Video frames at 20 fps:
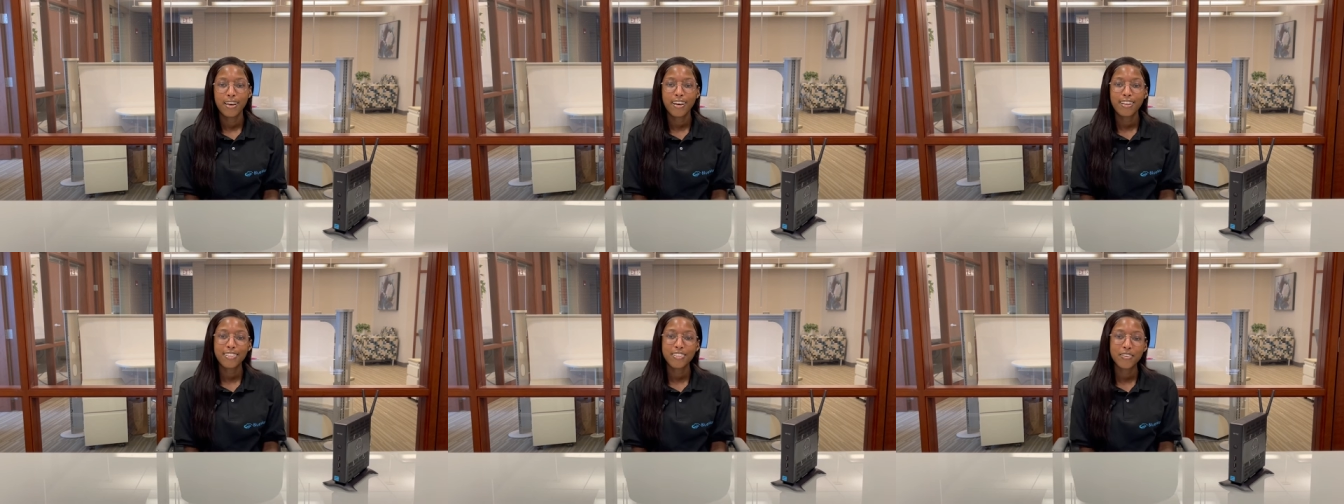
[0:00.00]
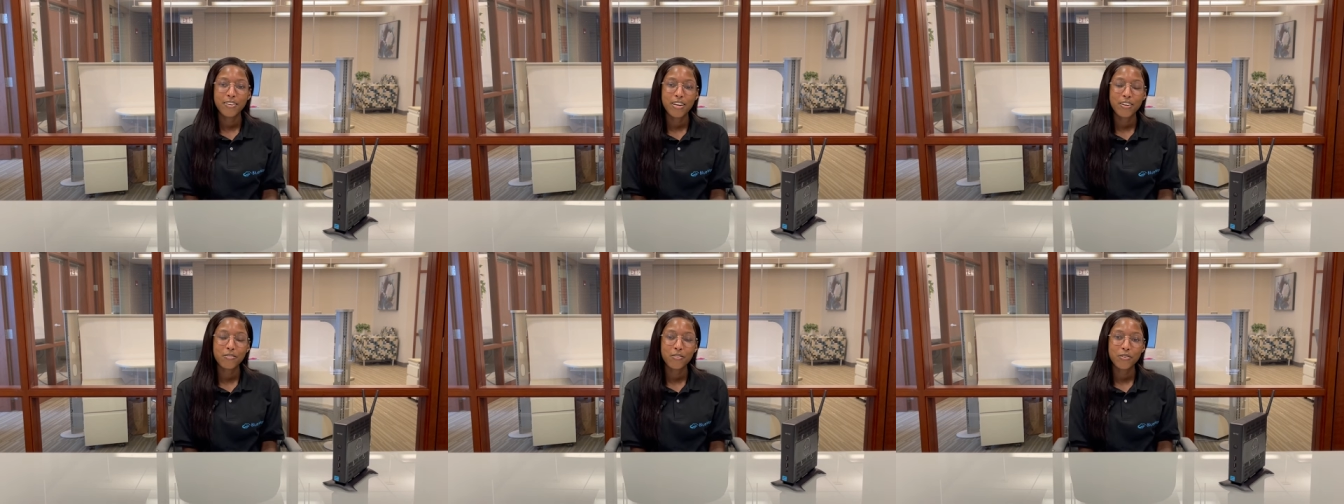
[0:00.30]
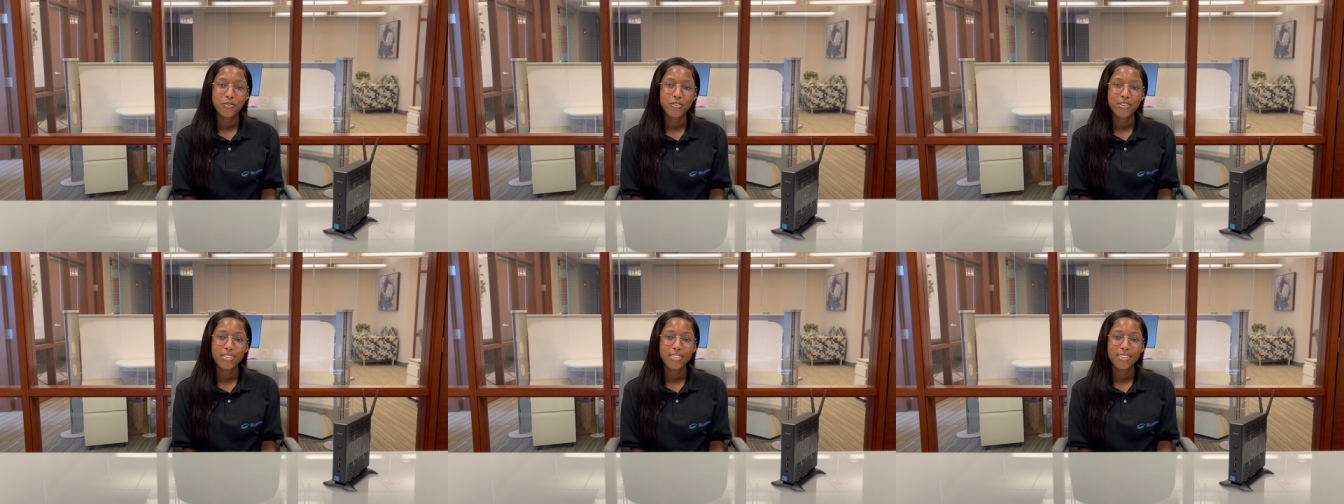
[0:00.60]
Hello
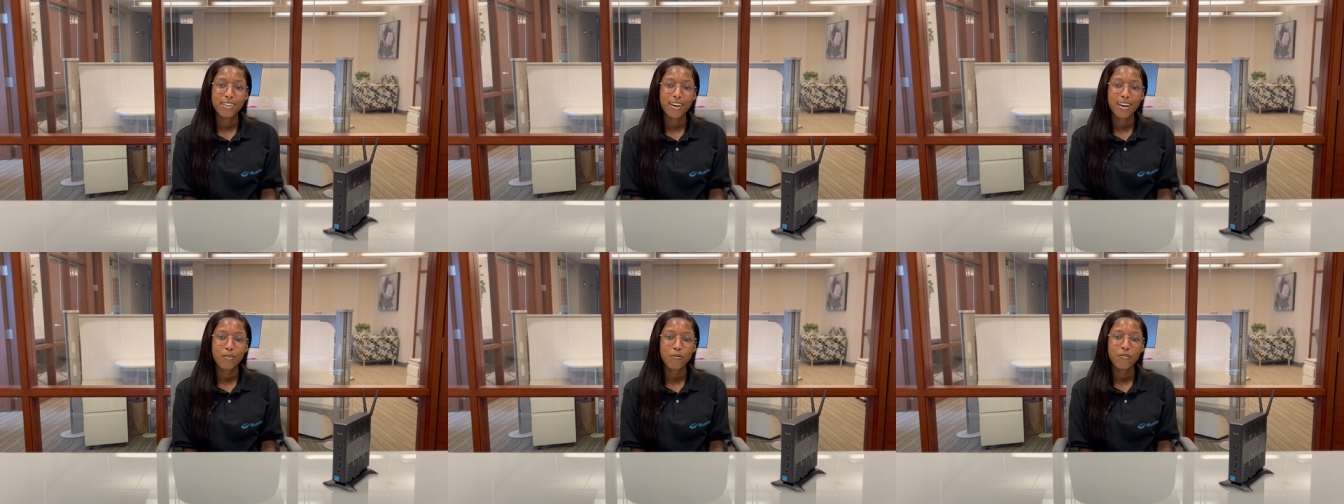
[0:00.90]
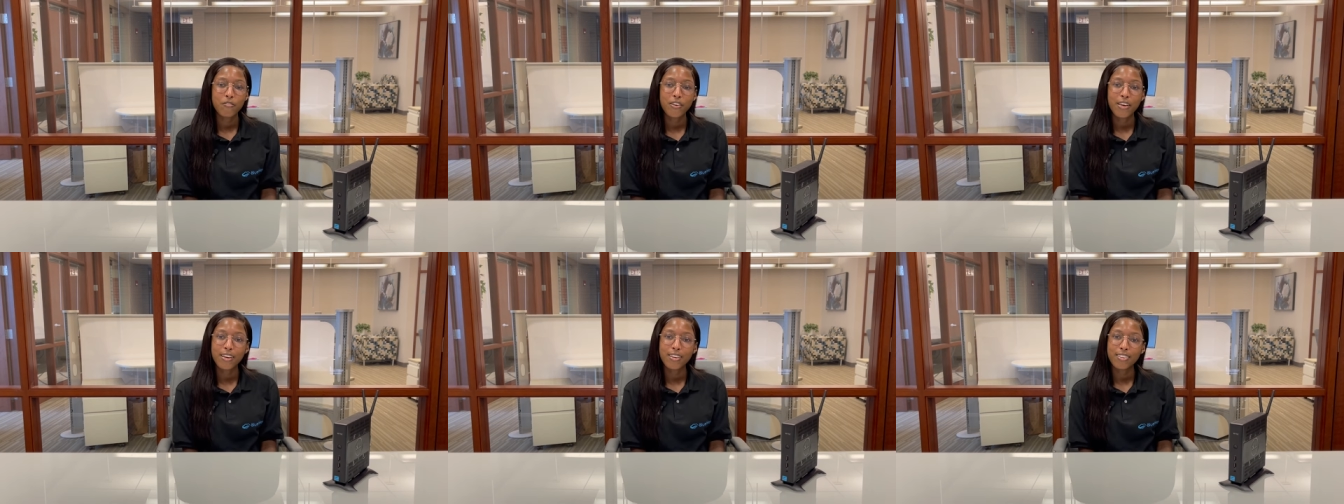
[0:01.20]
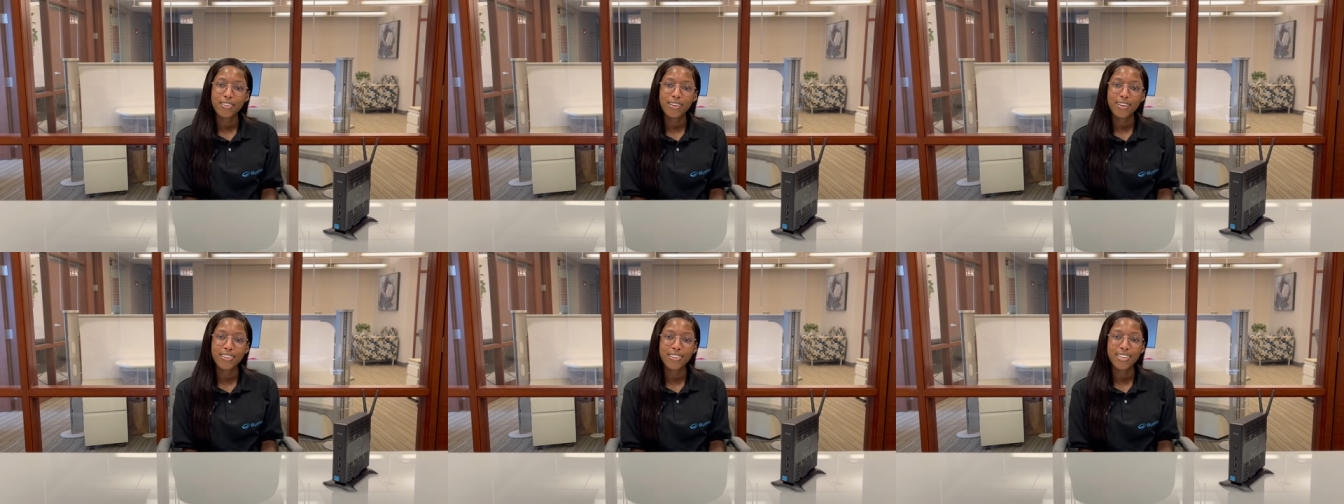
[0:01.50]
everyone, I'm
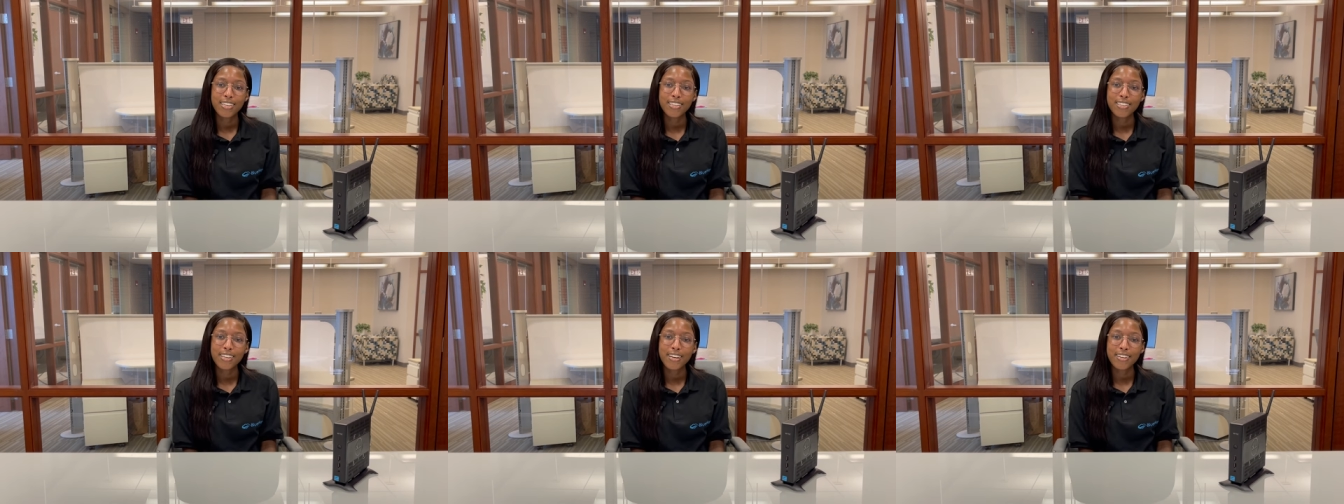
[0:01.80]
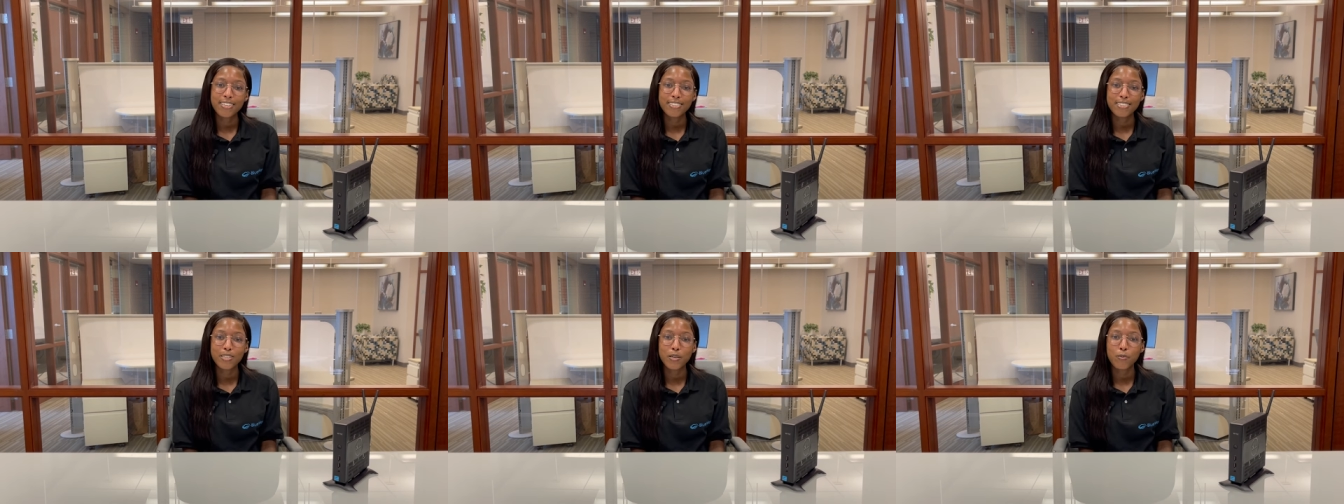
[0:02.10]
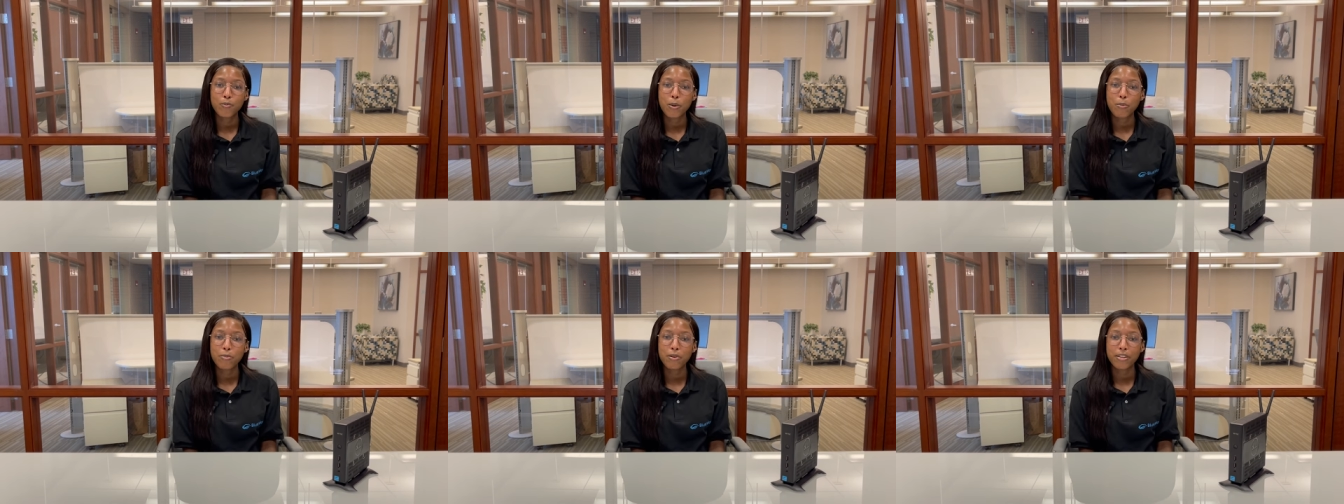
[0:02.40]
Faith, a Thin Client team
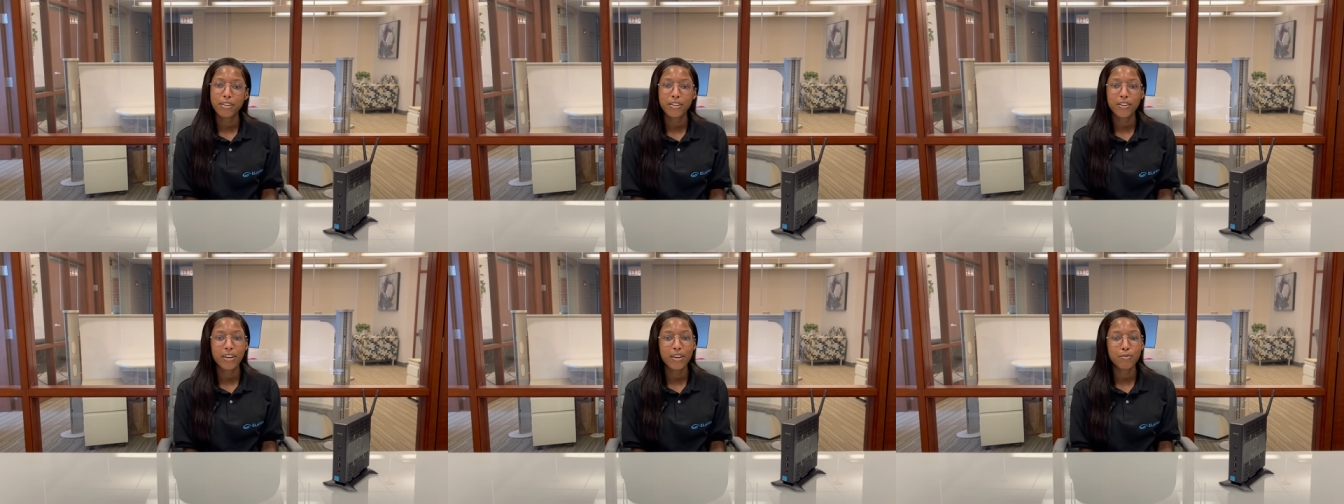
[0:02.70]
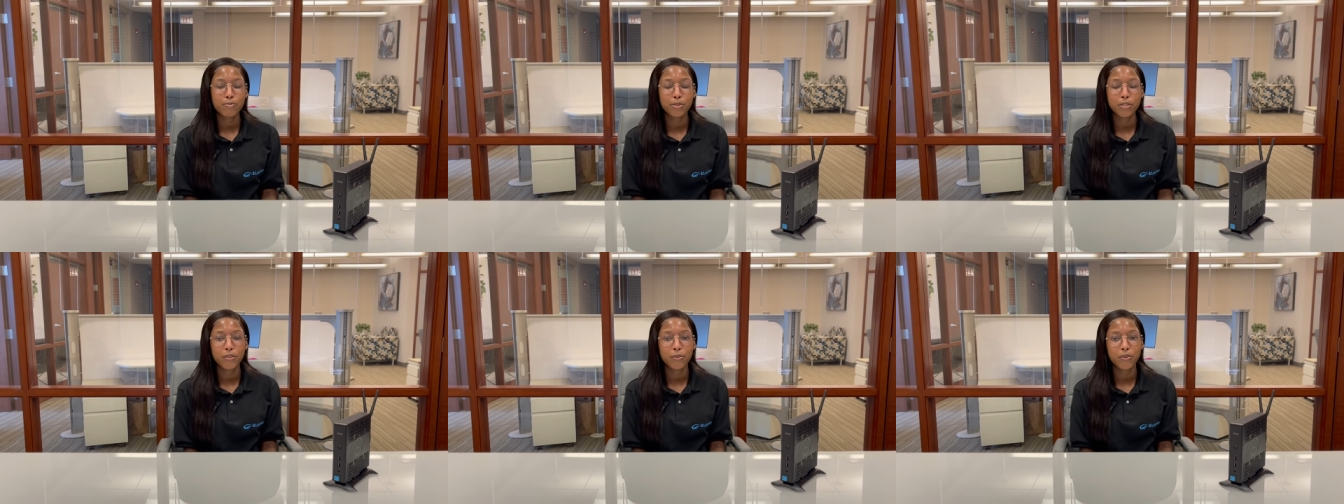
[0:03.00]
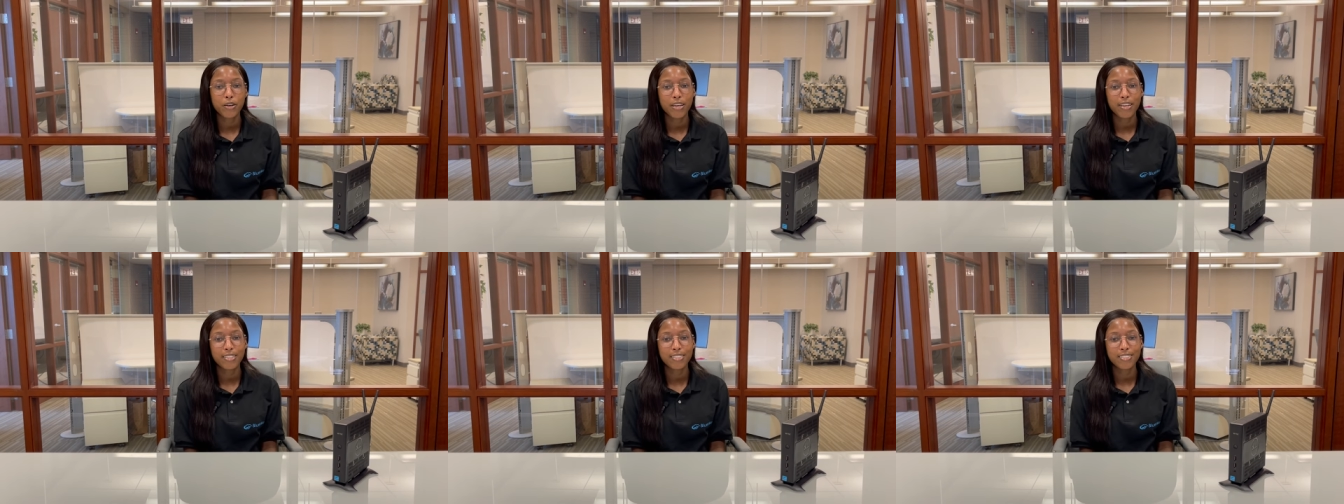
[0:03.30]
member here at
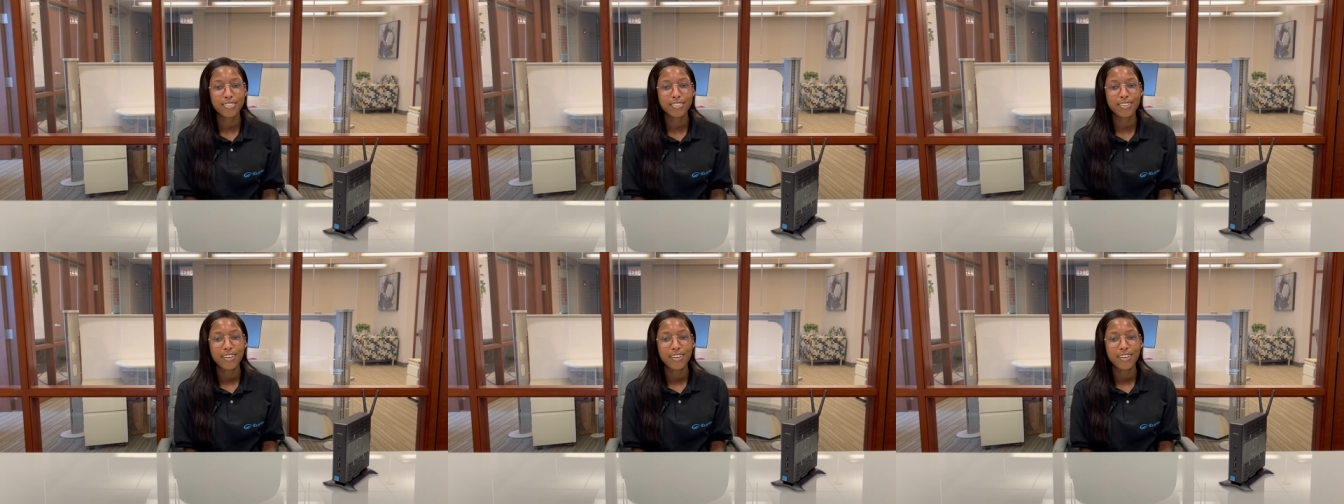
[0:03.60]
BlueWayz.